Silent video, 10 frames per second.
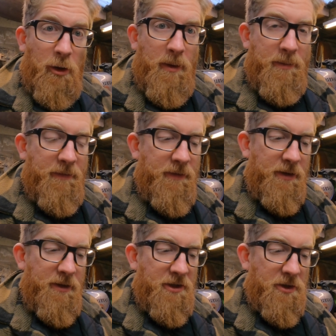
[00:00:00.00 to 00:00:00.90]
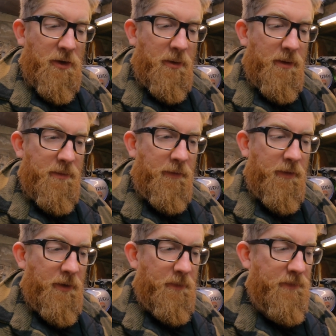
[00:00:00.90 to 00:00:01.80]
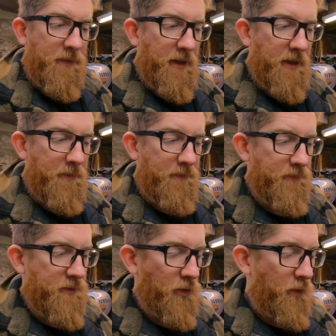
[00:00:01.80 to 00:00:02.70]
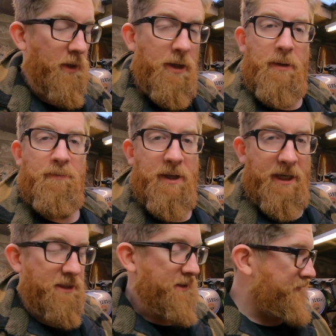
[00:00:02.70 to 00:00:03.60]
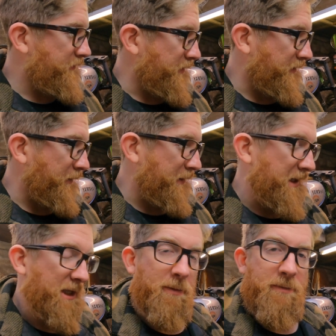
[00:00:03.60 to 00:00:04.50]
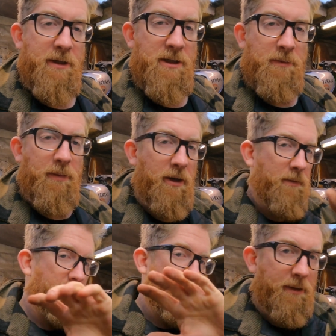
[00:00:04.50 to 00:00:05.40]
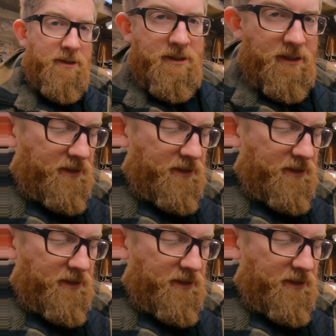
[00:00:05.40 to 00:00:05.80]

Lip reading: little bit beefier, the yoke a bit beefier. So yes, we've got plenty to keep us busy, but that was